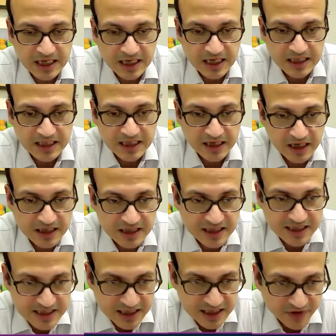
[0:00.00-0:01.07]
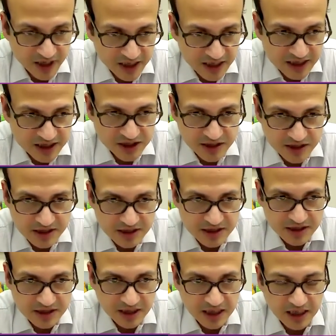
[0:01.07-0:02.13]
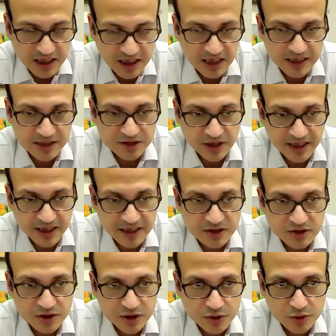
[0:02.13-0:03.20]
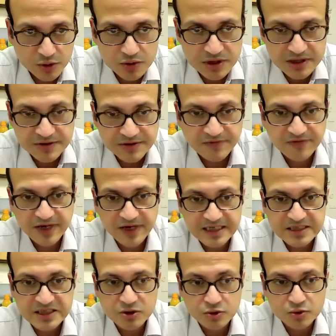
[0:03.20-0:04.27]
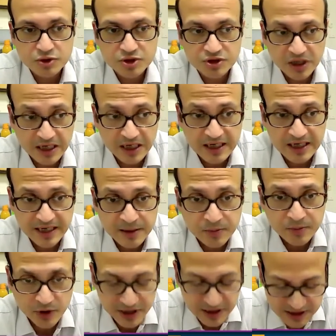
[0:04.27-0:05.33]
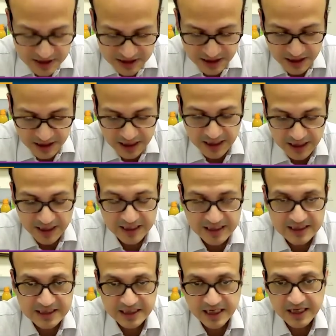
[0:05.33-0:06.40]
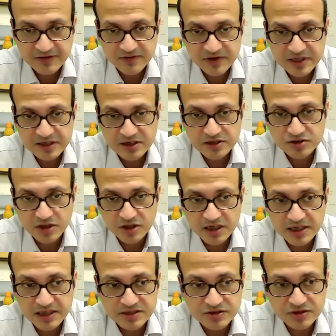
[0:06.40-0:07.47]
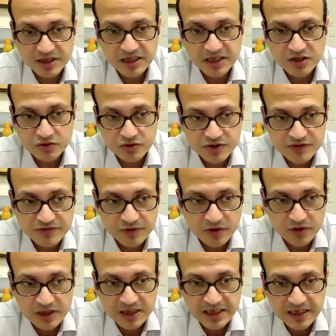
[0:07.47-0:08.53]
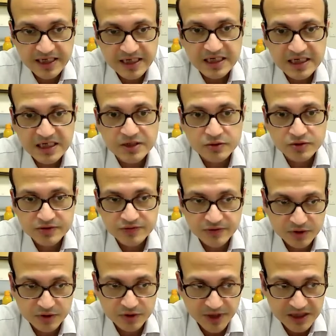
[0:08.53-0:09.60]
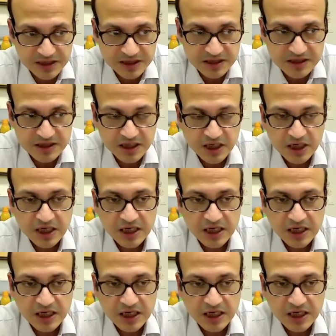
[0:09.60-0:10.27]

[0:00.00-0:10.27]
there are disadvantages in trying to use phase 2 trial endpoints in saying whether a drug is really useful, clinically useful to patients.